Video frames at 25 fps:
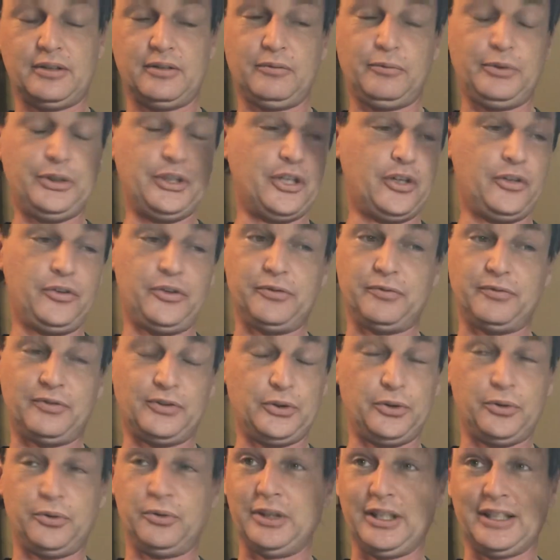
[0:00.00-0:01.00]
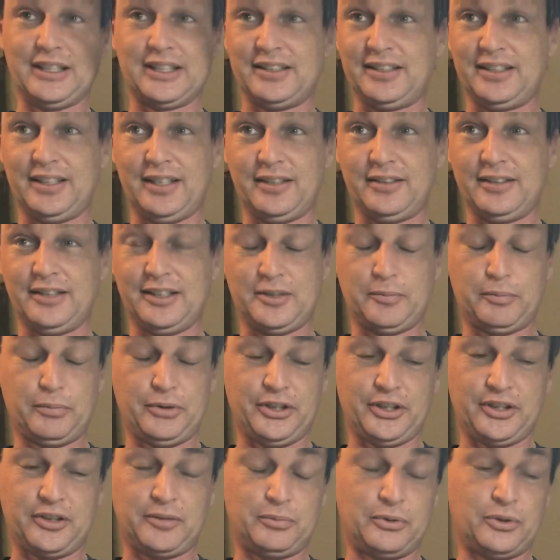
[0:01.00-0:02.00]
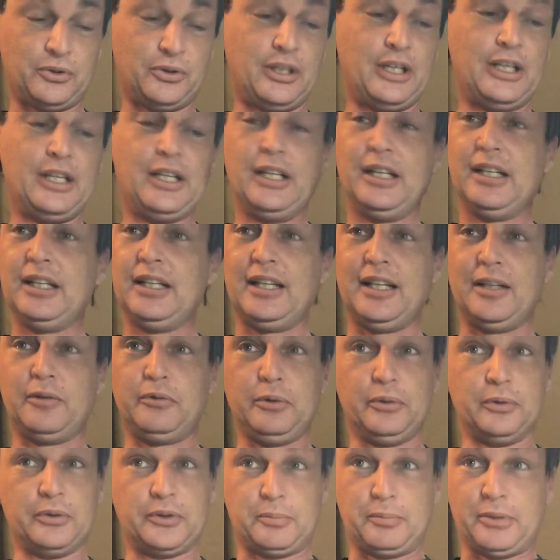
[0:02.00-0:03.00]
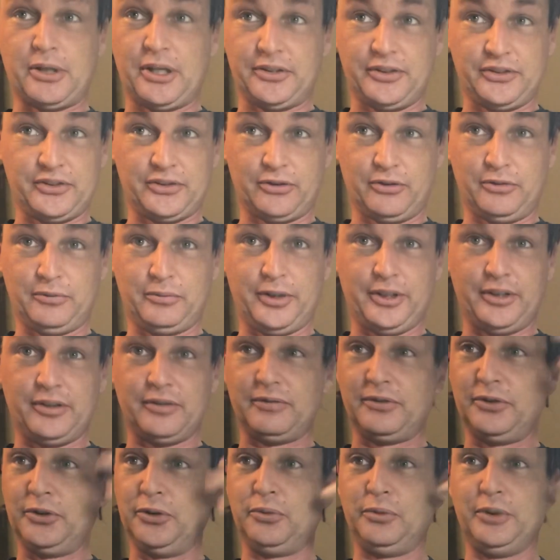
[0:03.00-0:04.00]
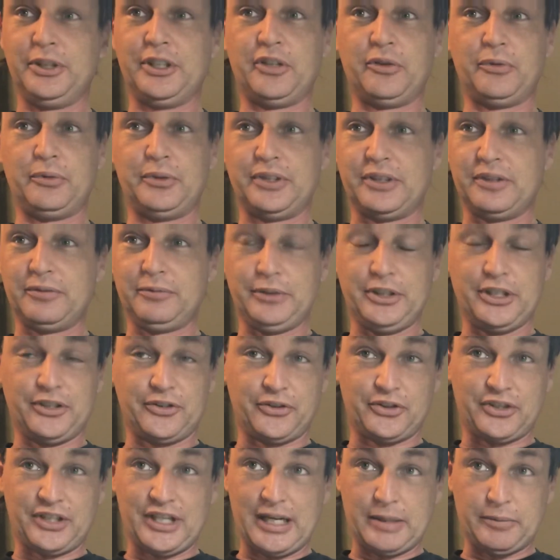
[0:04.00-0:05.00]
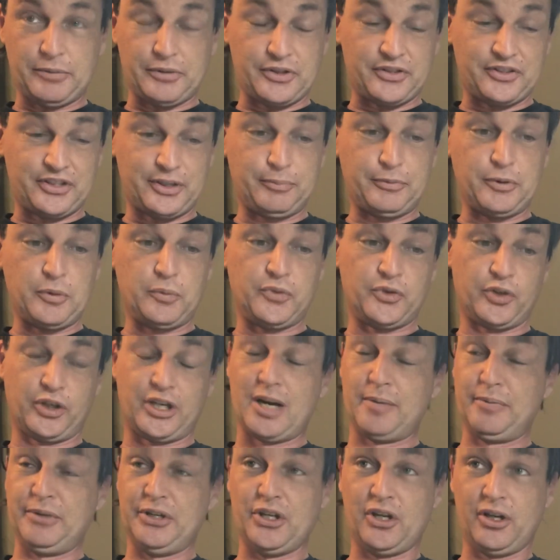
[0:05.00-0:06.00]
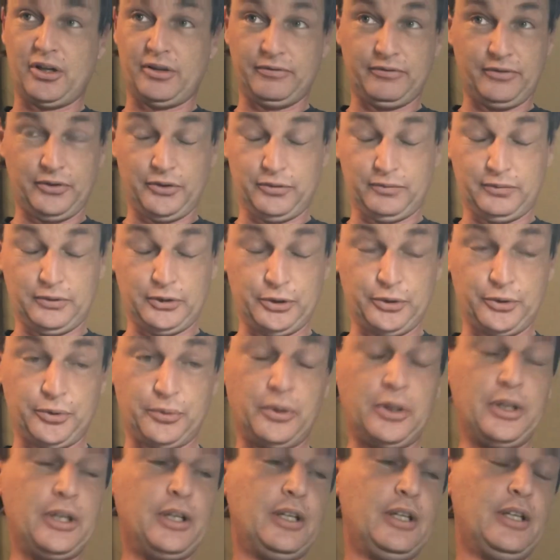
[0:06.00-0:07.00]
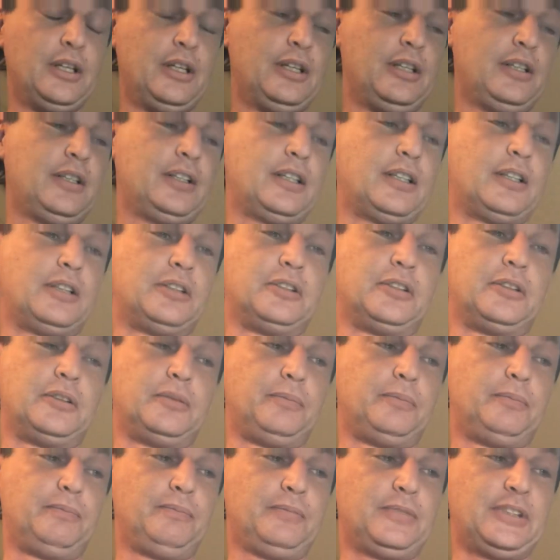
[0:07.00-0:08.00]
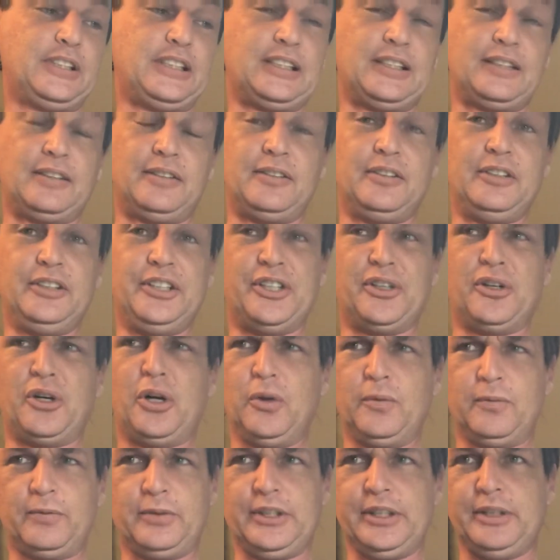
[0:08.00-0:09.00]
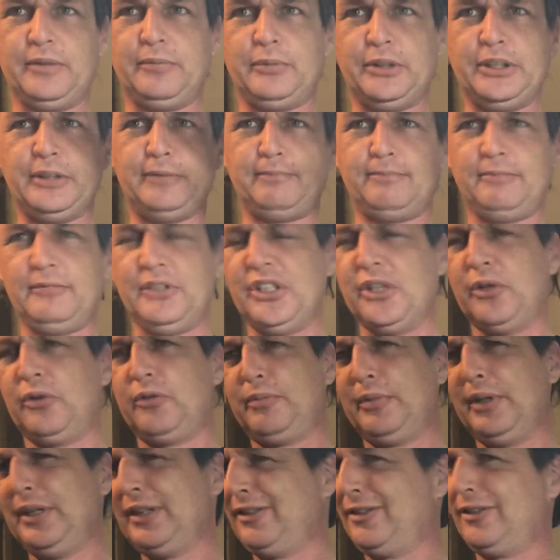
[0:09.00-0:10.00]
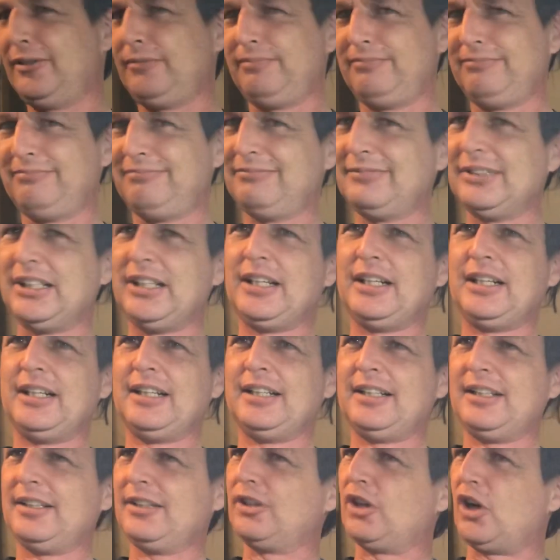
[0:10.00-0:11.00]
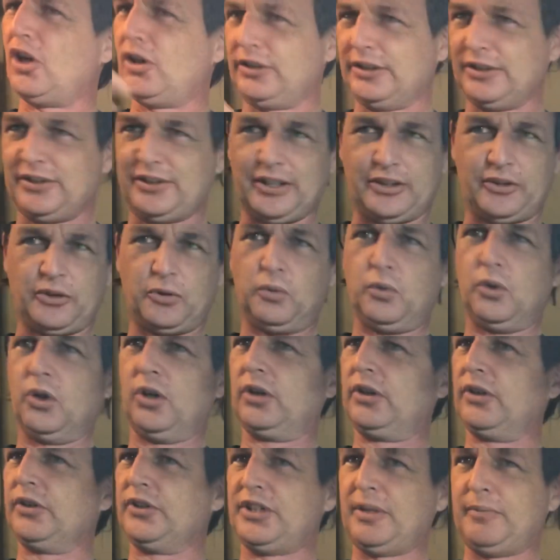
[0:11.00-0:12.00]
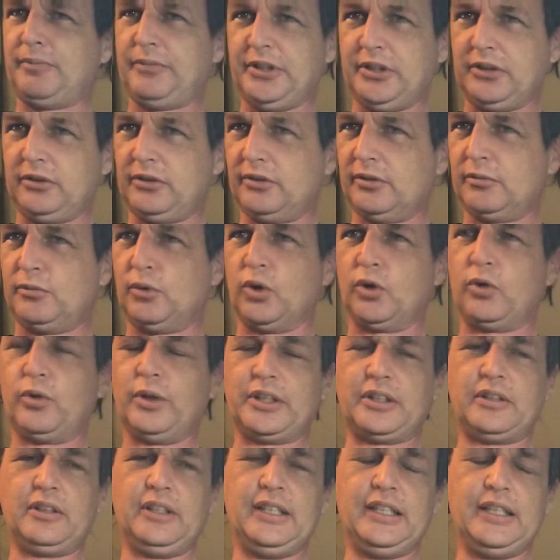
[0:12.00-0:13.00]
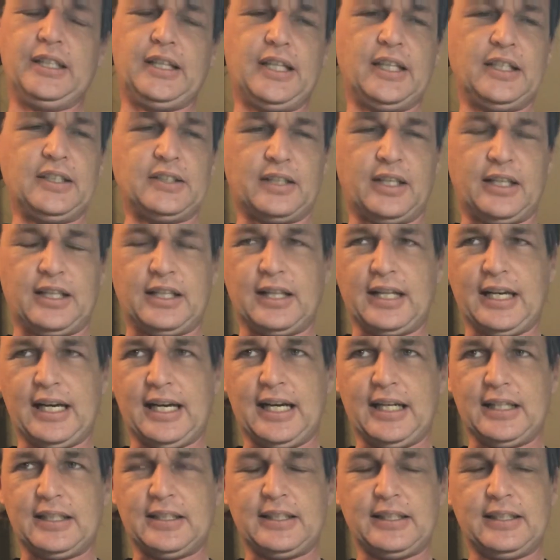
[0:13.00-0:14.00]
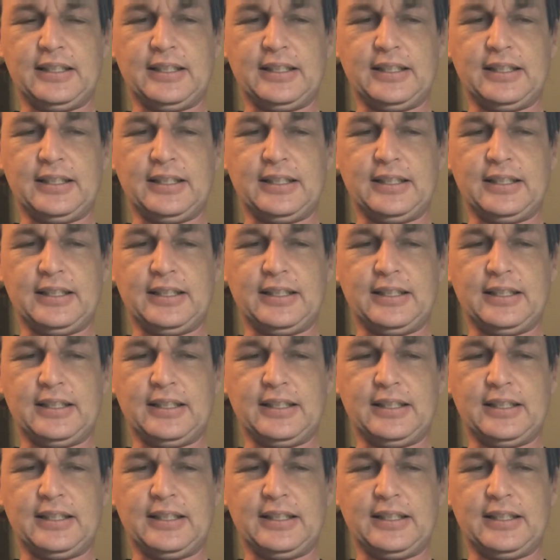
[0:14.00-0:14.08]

We know the flu, like I said, it's predictable, and we respond a certain way to the flu. We know we understand when the symptoms are coming on for the flu, and hopefully we make call in sick to work or something a little more quickly, things like that.